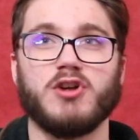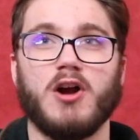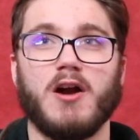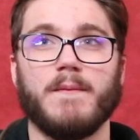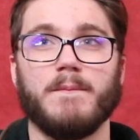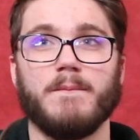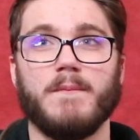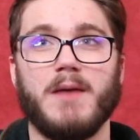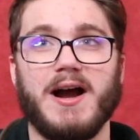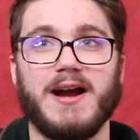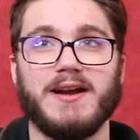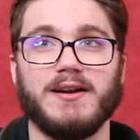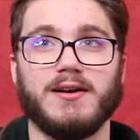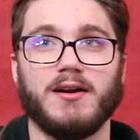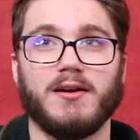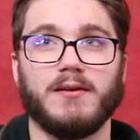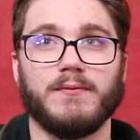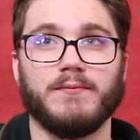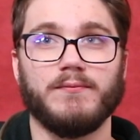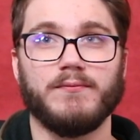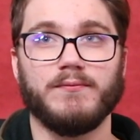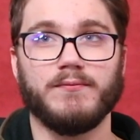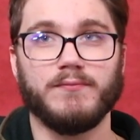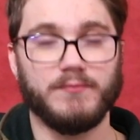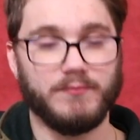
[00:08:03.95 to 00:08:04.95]
minor.
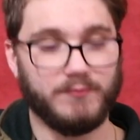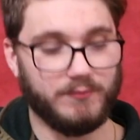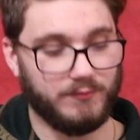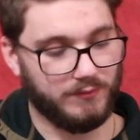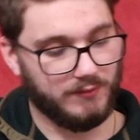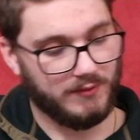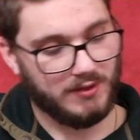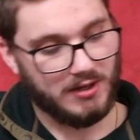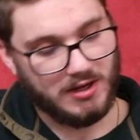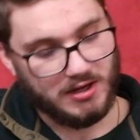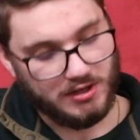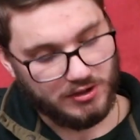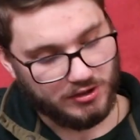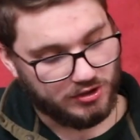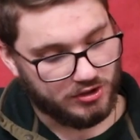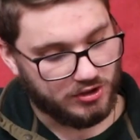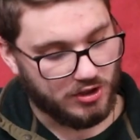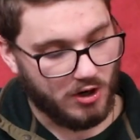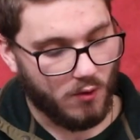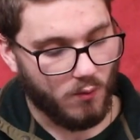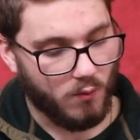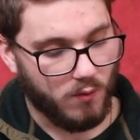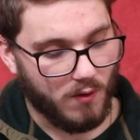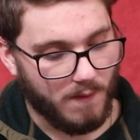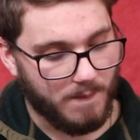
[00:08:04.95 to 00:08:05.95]

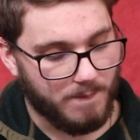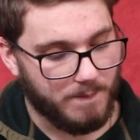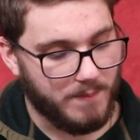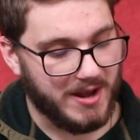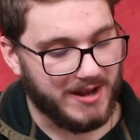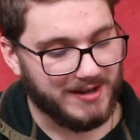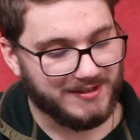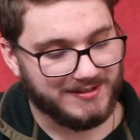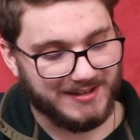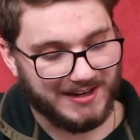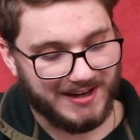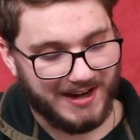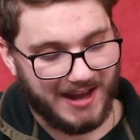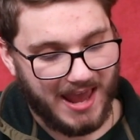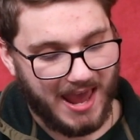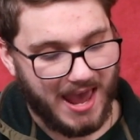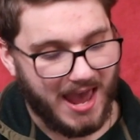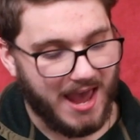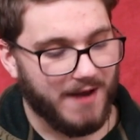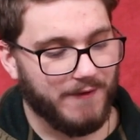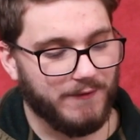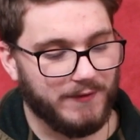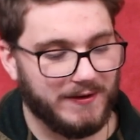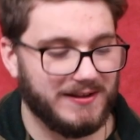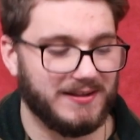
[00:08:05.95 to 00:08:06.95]
So we're basing
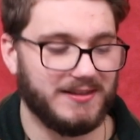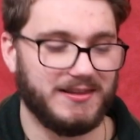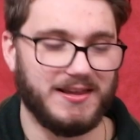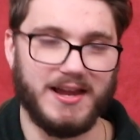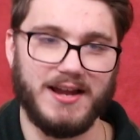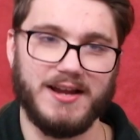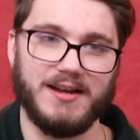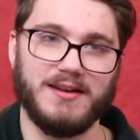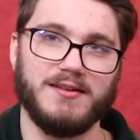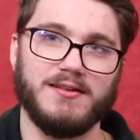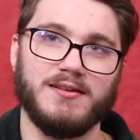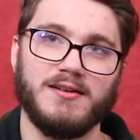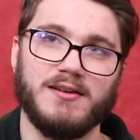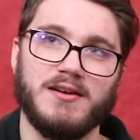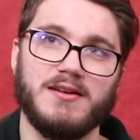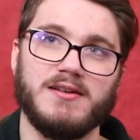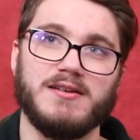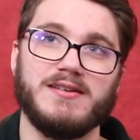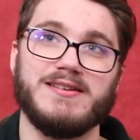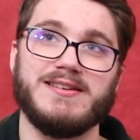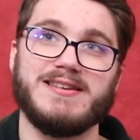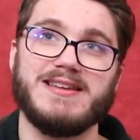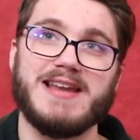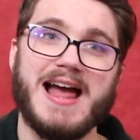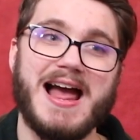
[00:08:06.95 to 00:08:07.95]
everything
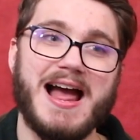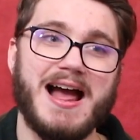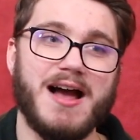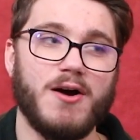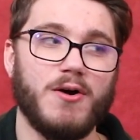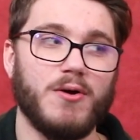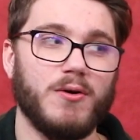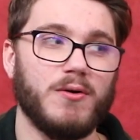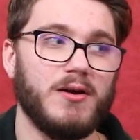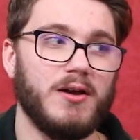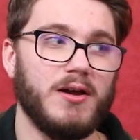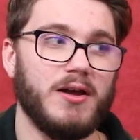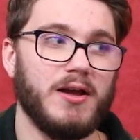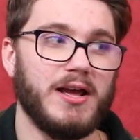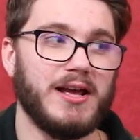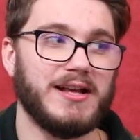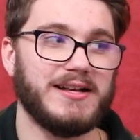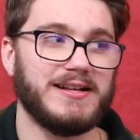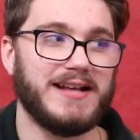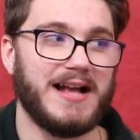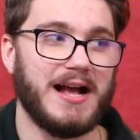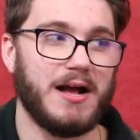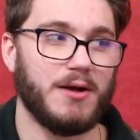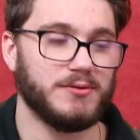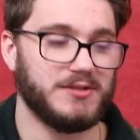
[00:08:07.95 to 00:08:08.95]
now
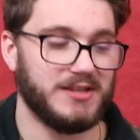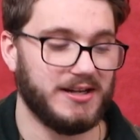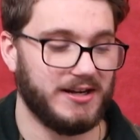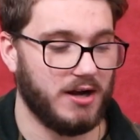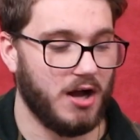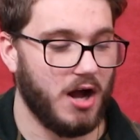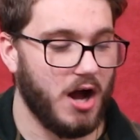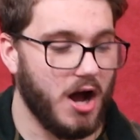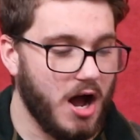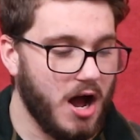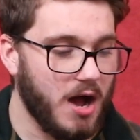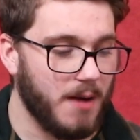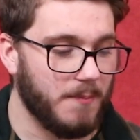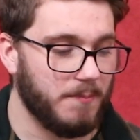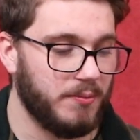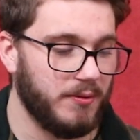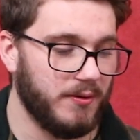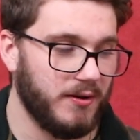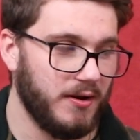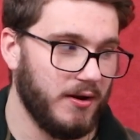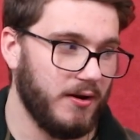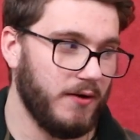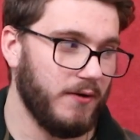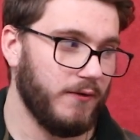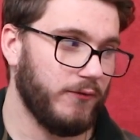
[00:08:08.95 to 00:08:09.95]
and counting up
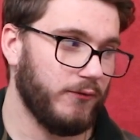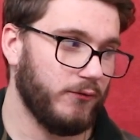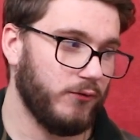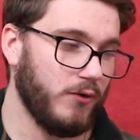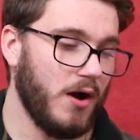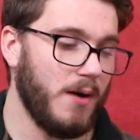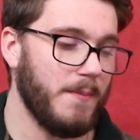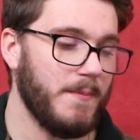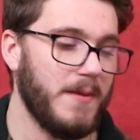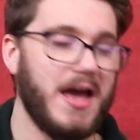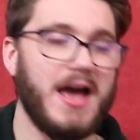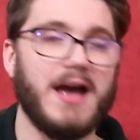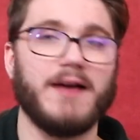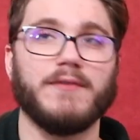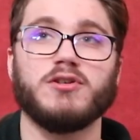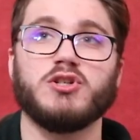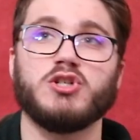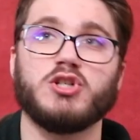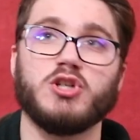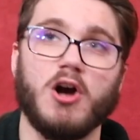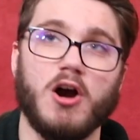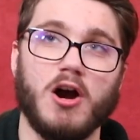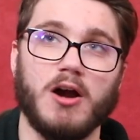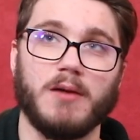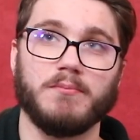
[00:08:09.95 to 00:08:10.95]
from F
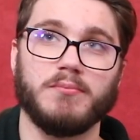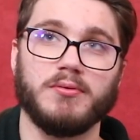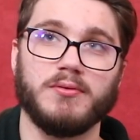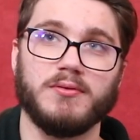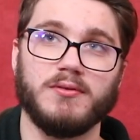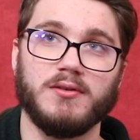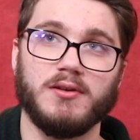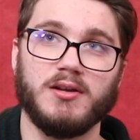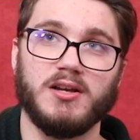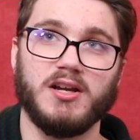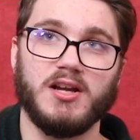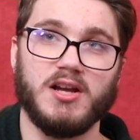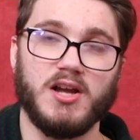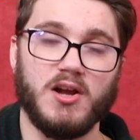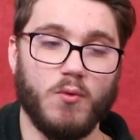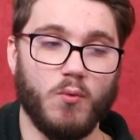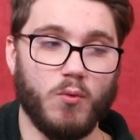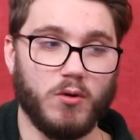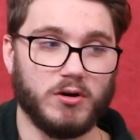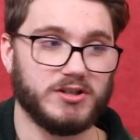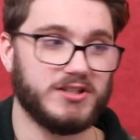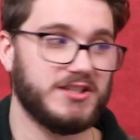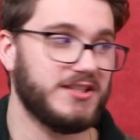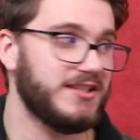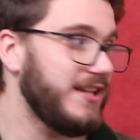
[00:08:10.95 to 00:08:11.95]
sharp.
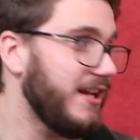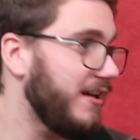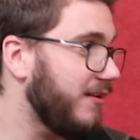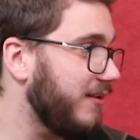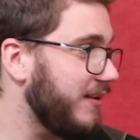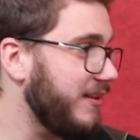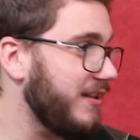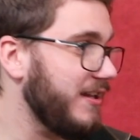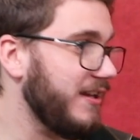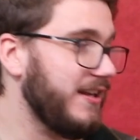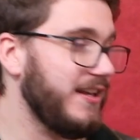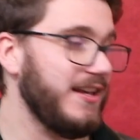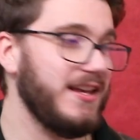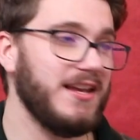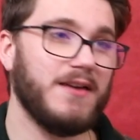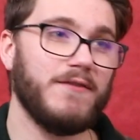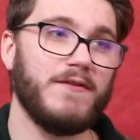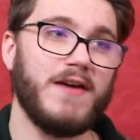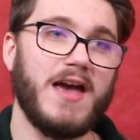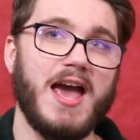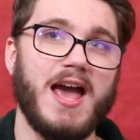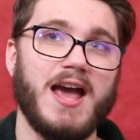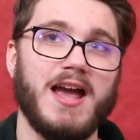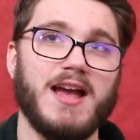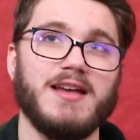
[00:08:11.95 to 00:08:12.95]
We're still in the key of
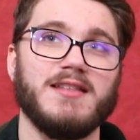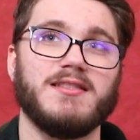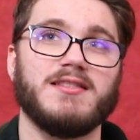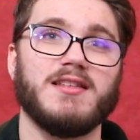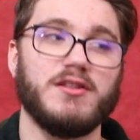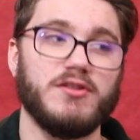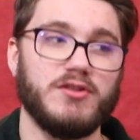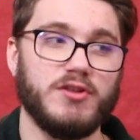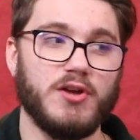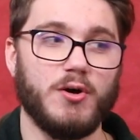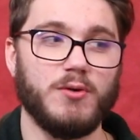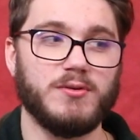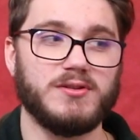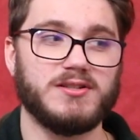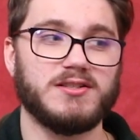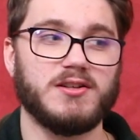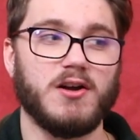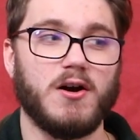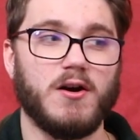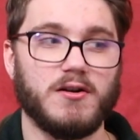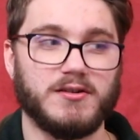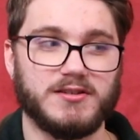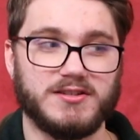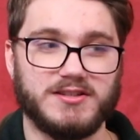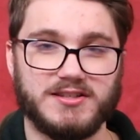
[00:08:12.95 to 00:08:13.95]
A, the notes
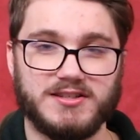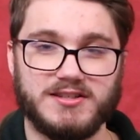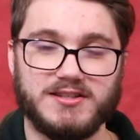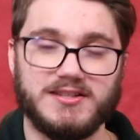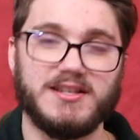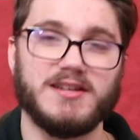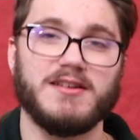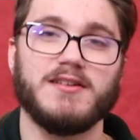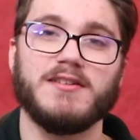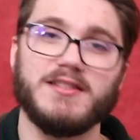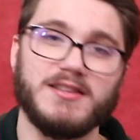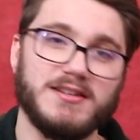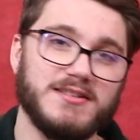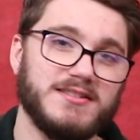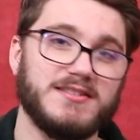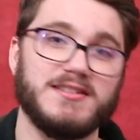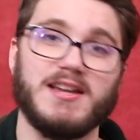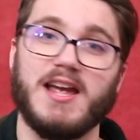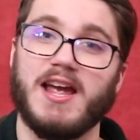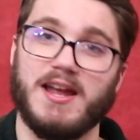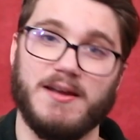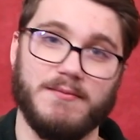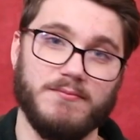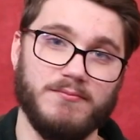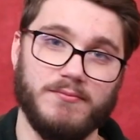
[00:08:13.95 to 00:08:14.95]
are still the
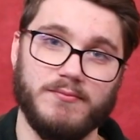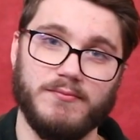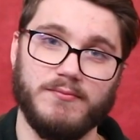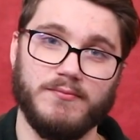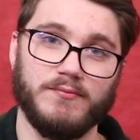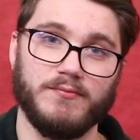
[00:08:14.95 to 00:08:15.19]
same,